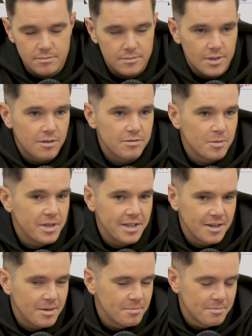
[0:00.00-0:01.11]
No, for
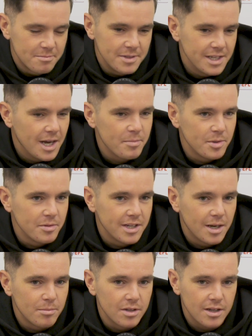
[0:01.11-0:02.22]
me, I'd be happy with
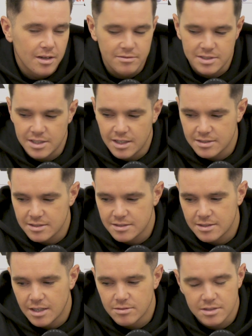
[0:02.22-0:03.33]
that, but obviously that's
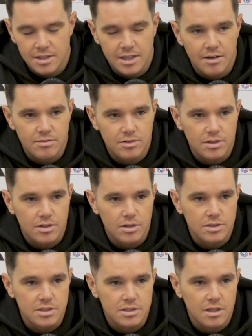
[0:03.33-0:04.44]
down to the gaffer and the
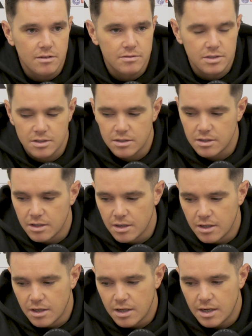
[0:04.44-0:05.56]
coaching staff to
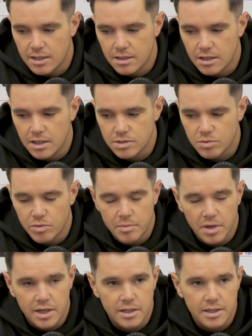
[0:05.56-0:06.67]
analyse what we
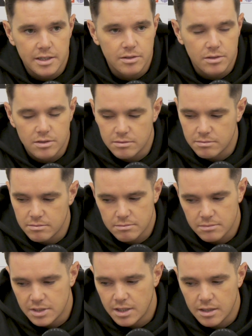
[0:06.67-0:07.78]
might need, or
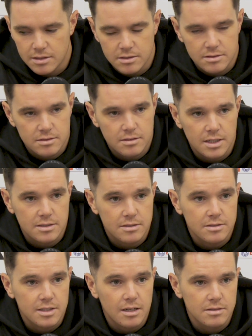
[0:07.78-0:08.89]
that's
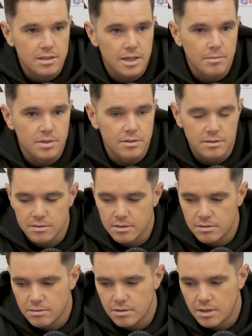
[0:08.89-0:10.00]
just down to them, and
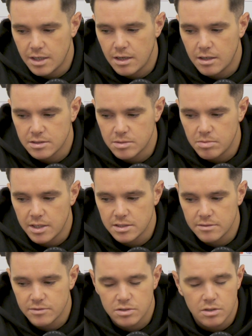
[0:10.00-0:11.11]
us as players
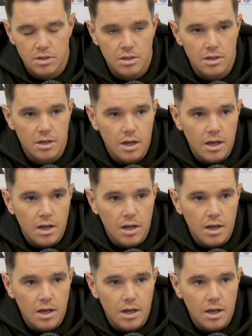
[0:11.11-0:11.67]
have just got